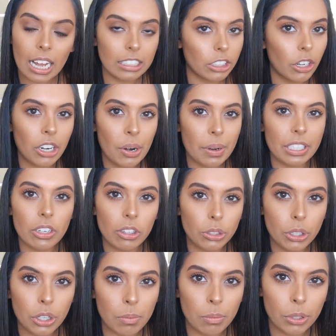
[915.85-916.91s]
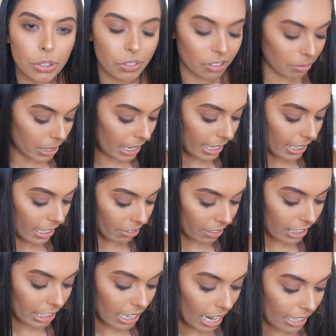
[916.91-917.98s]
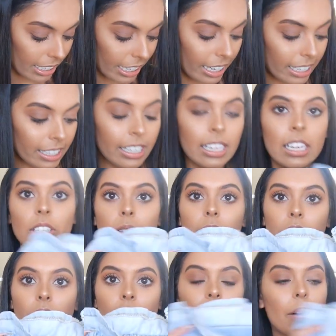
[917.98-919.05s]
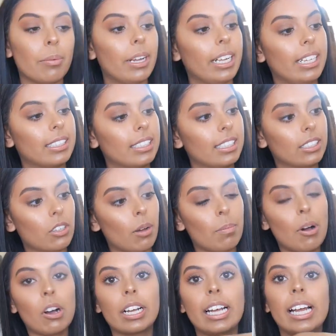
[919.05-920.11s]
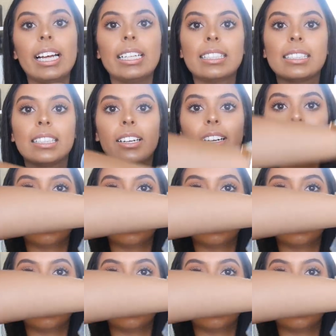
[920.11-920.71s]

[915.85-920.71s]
I don't know, it's not too much for me. I really like it. So it's got that waist, it's got pockets,